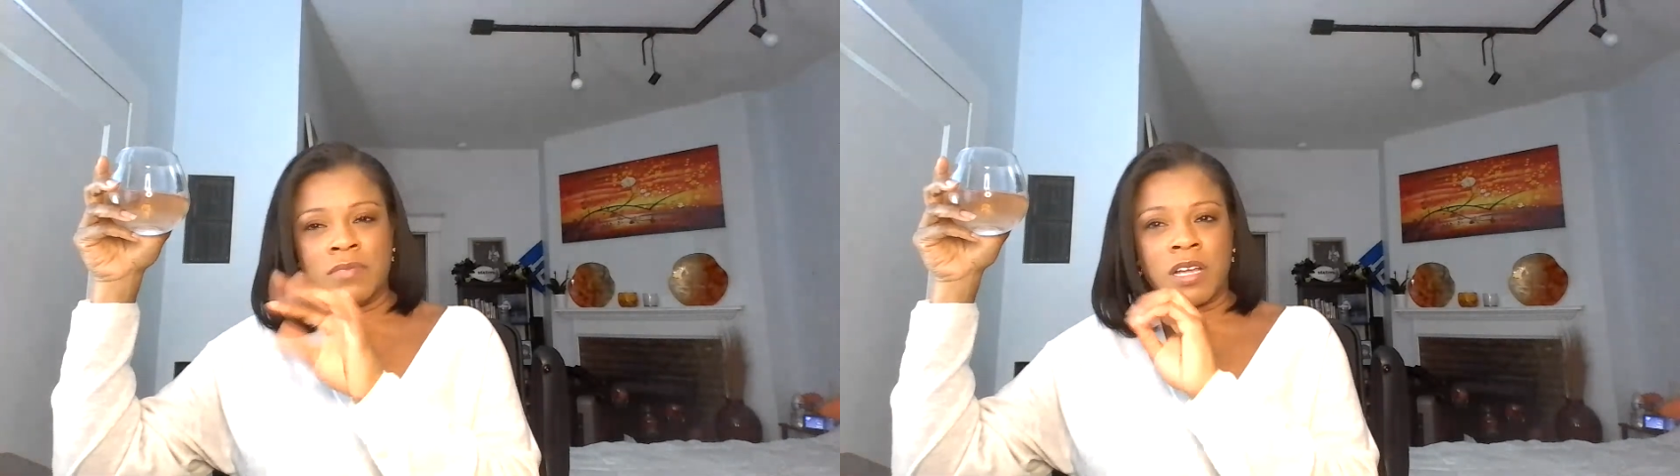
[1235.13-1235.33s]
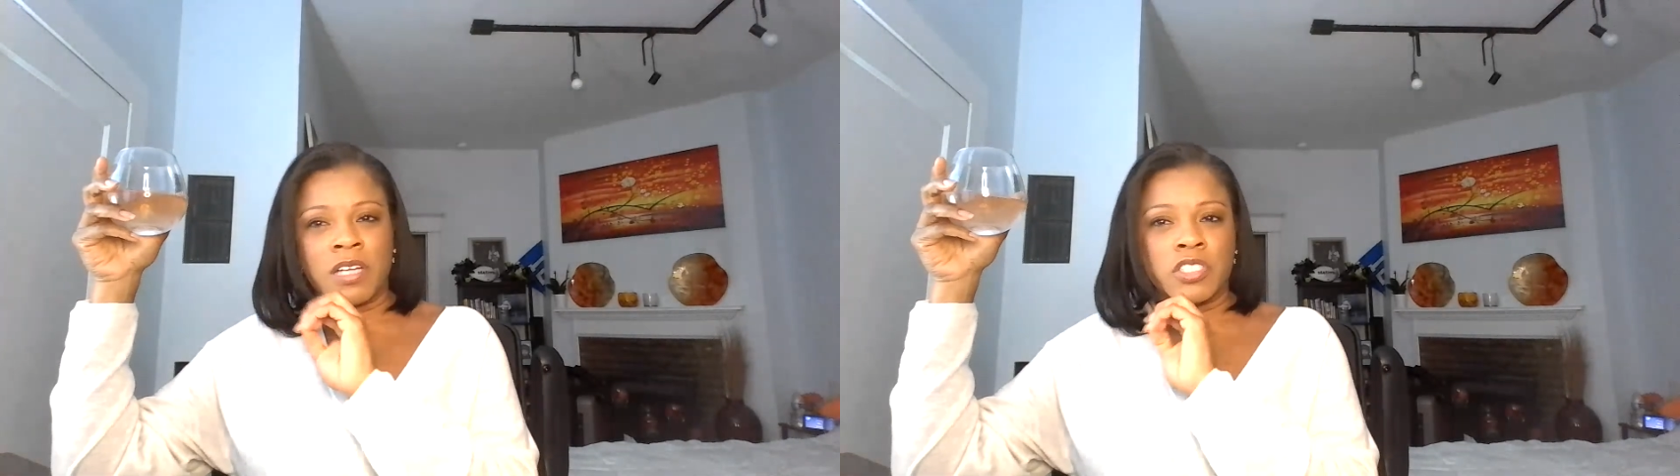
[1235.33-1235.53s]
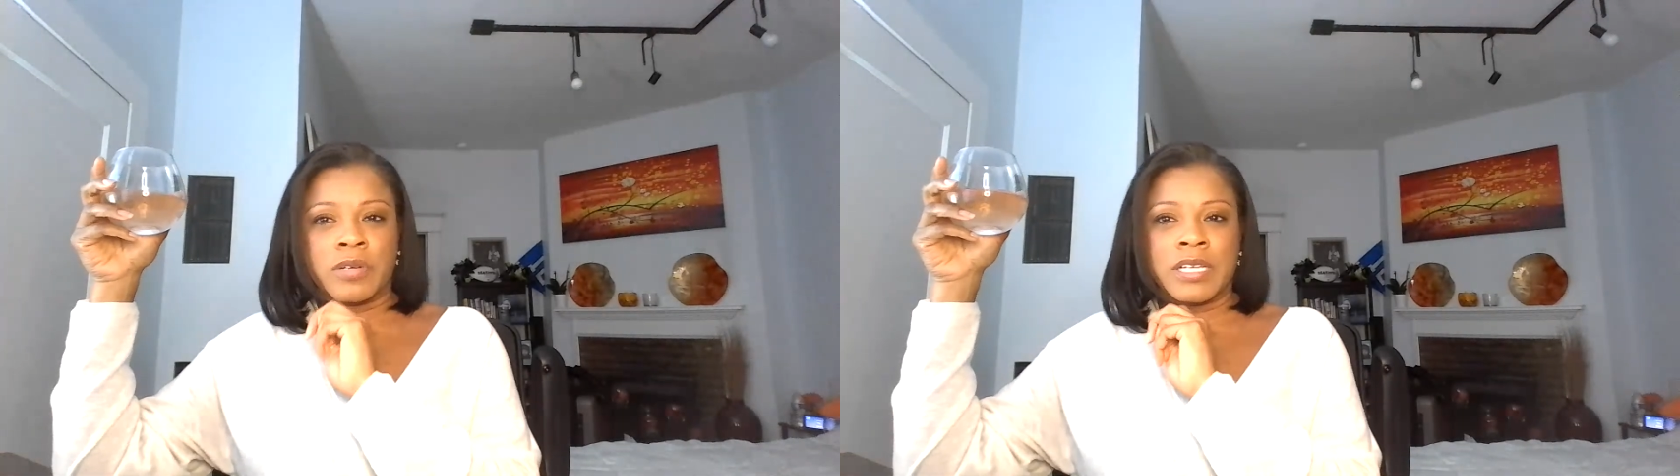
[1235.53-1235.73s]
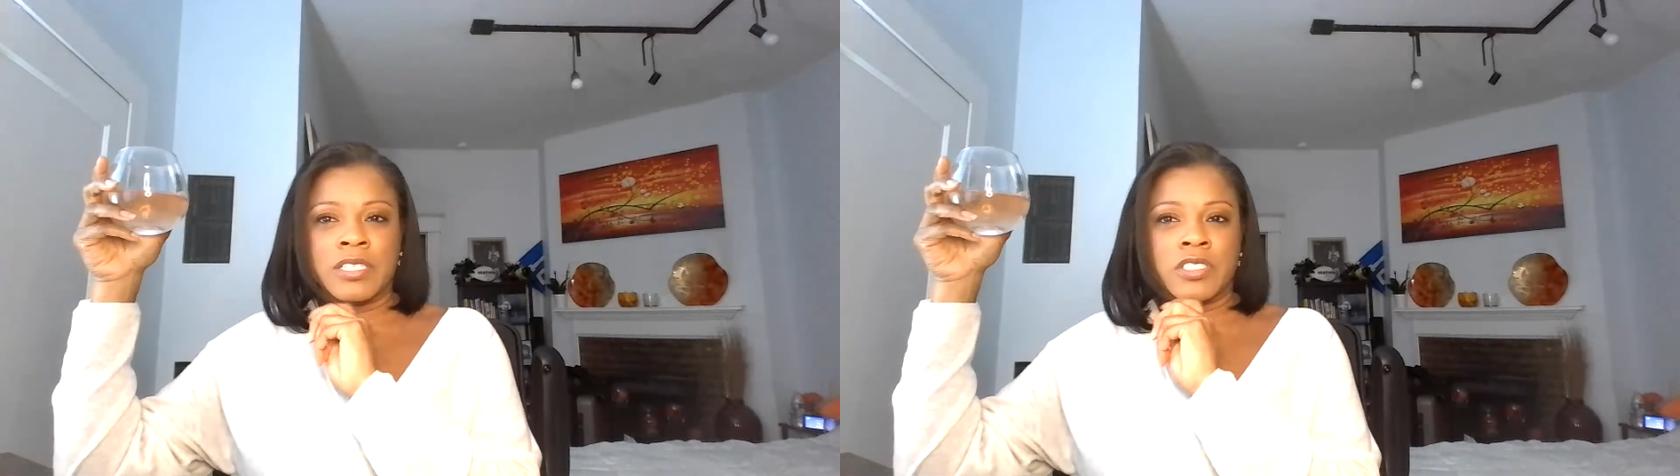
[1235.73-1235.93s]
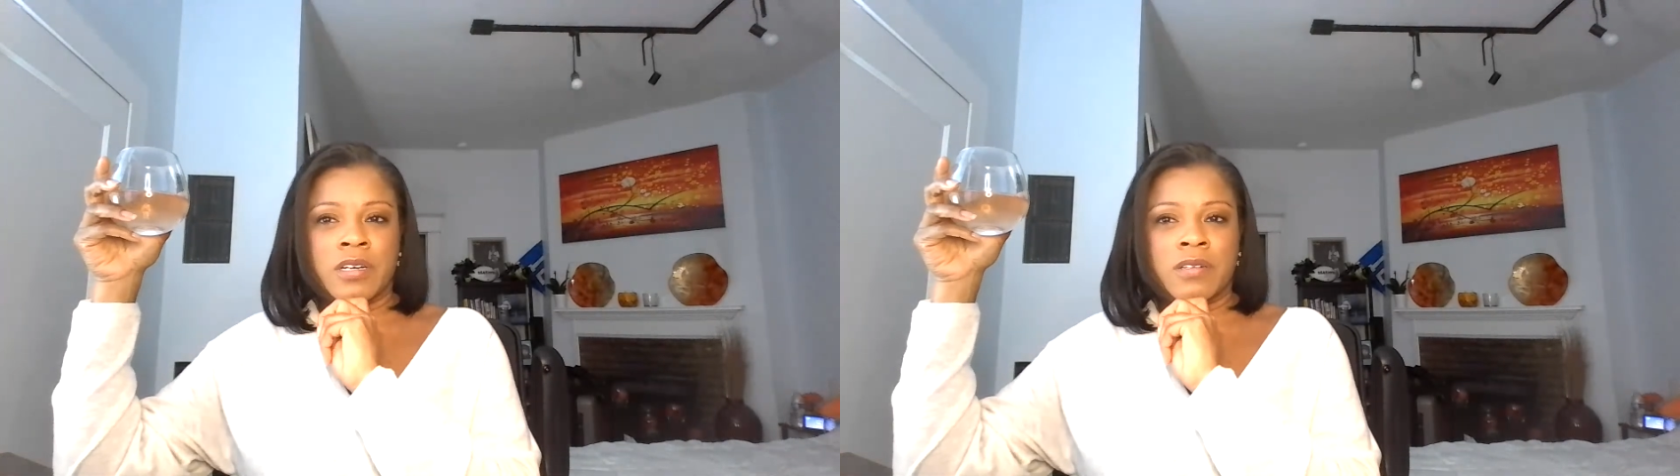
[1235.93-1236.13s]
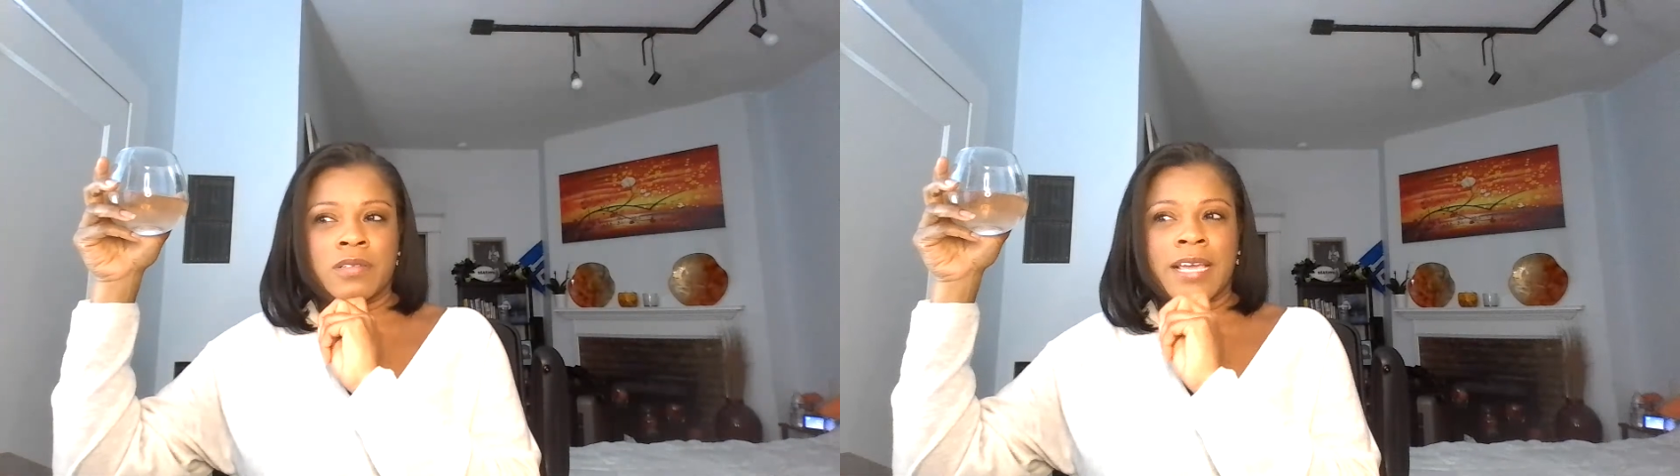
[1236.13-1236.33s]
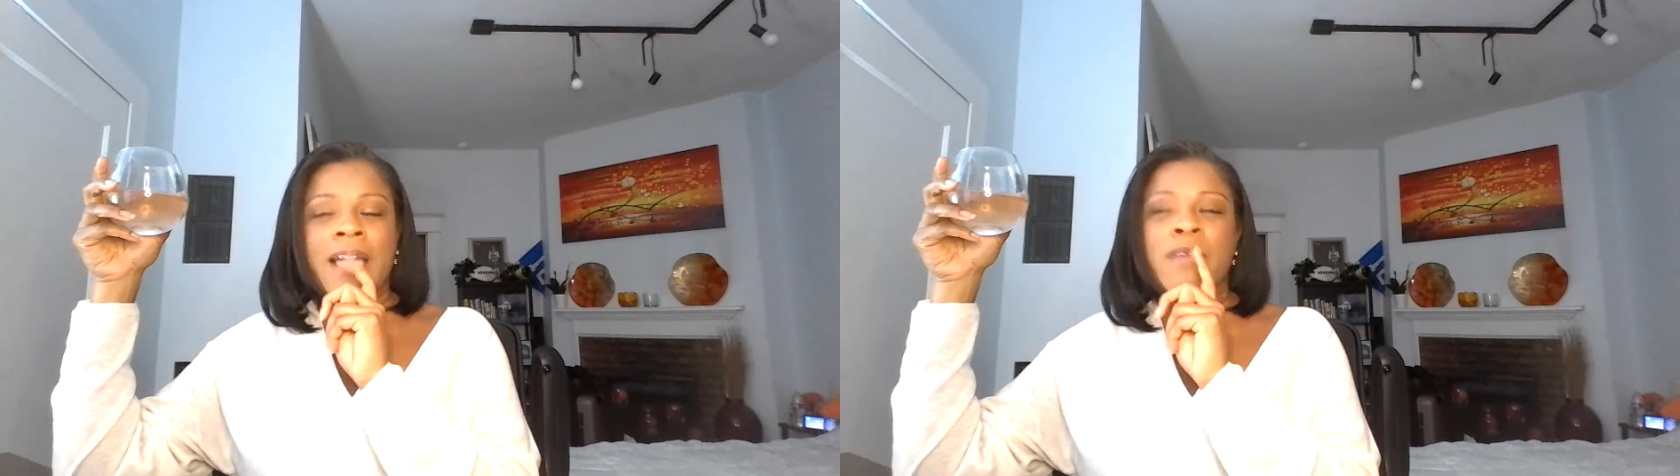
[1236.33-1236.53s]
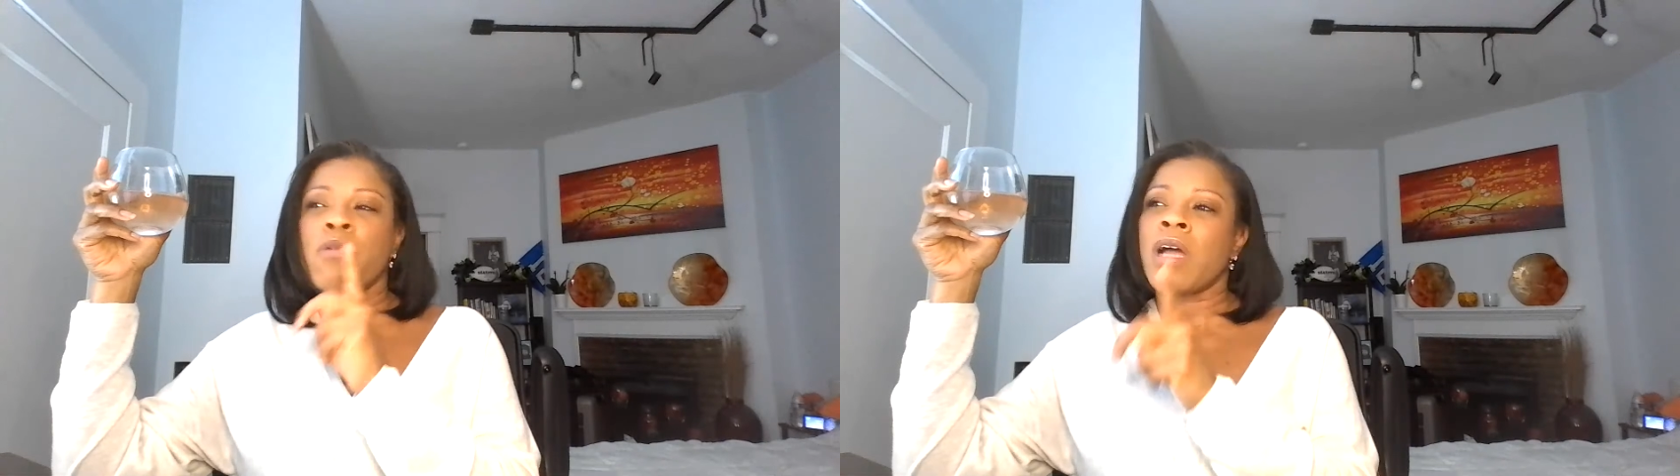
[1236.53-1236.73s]
lingerie show? Like
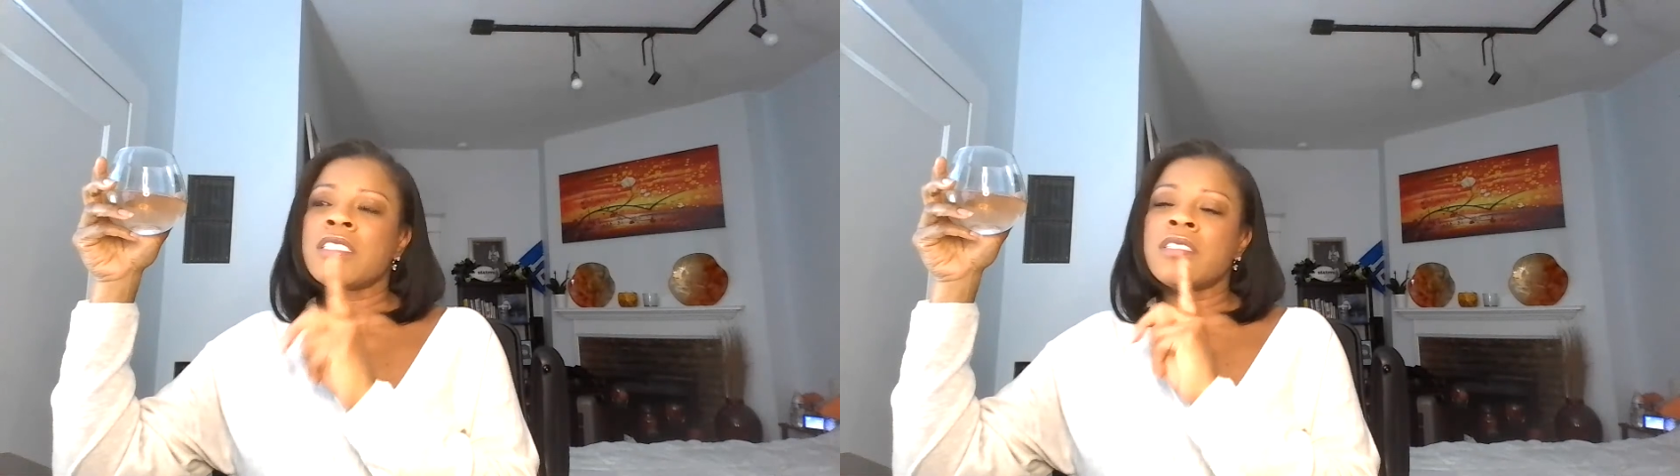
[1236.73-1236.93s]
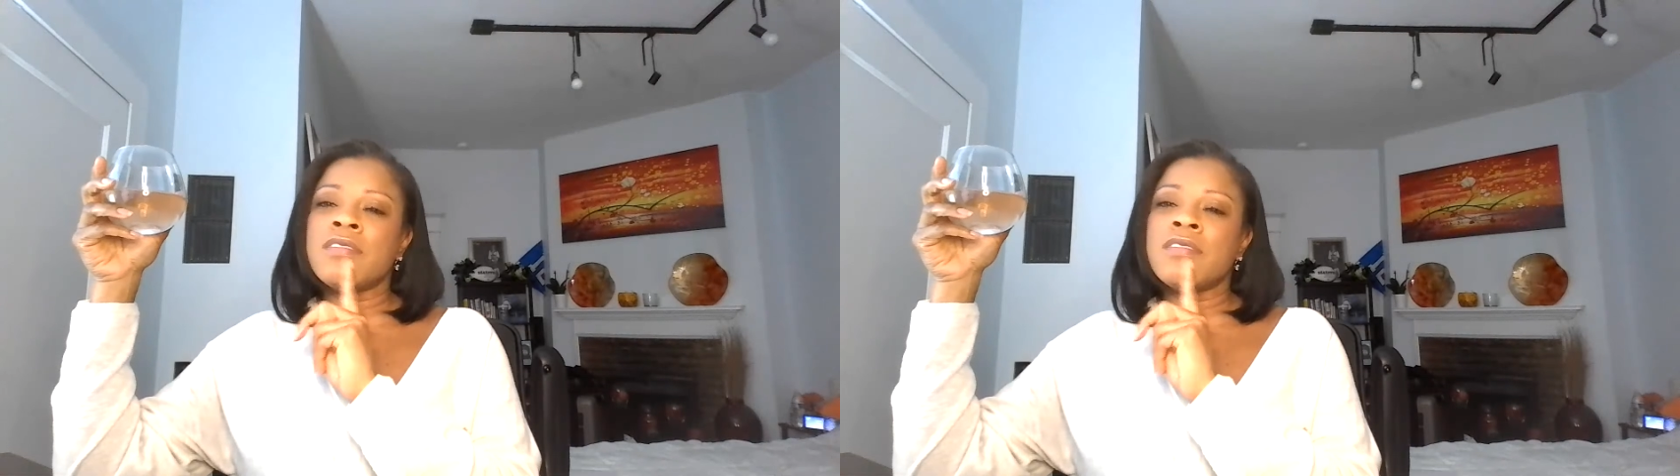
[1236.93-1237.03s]
I watched